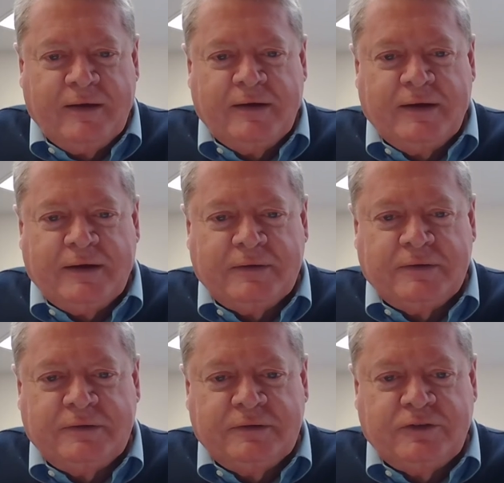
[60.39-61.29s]
uh,
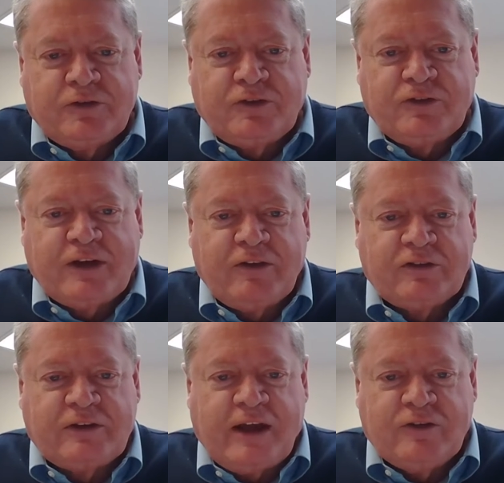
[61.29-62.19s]
just to set the
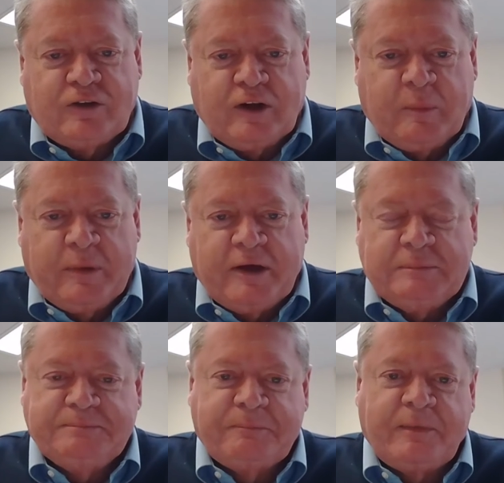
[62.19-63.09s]
stage a little bit,
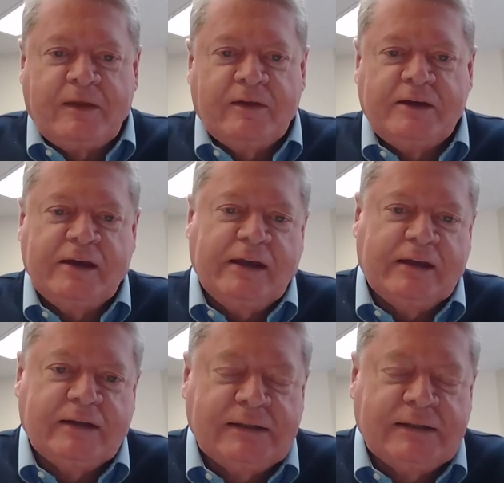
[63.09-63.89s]
the king,